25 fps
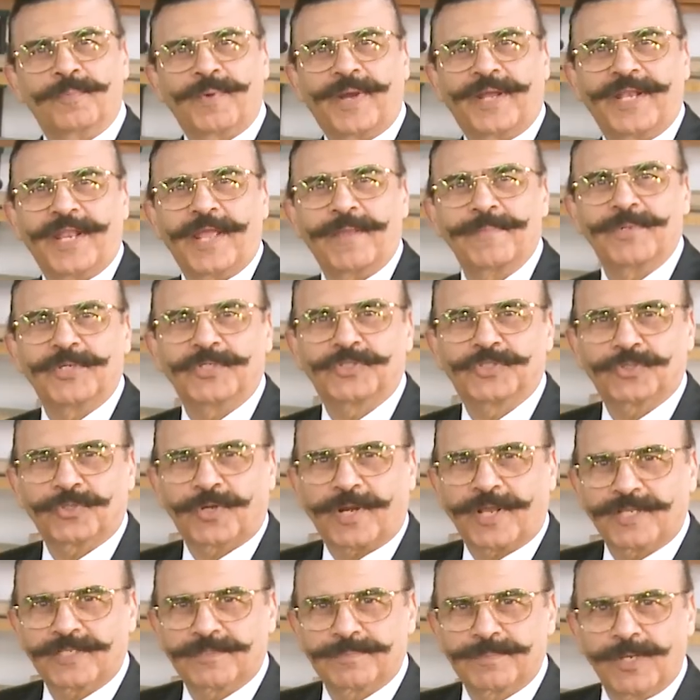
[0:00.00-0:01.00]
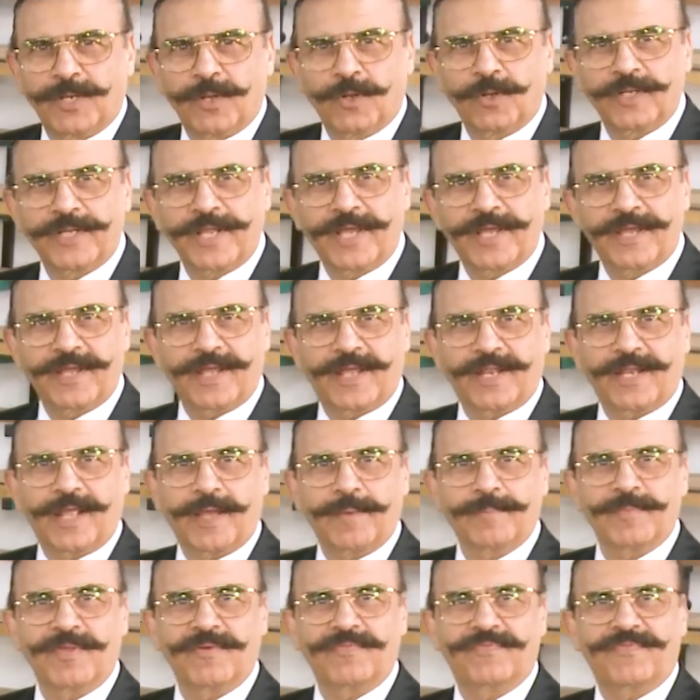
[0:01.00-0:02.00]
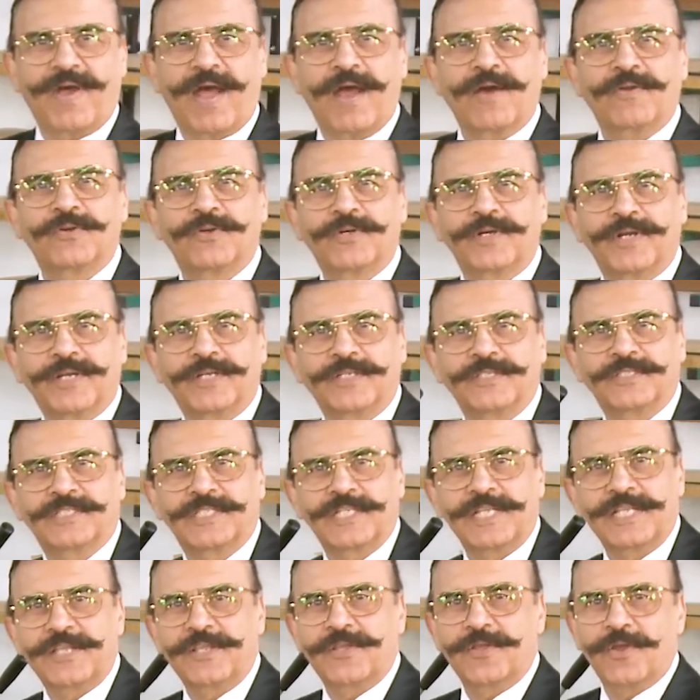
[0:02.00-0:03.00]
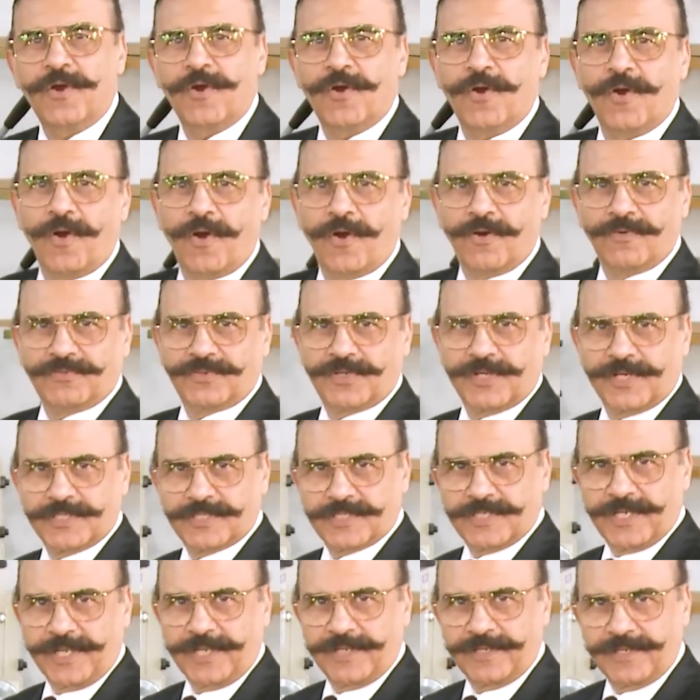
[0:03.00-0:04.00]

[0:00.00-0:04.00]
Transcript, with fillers: my name is Shiraz Balolia and I'm the founder and CEO of Grizzly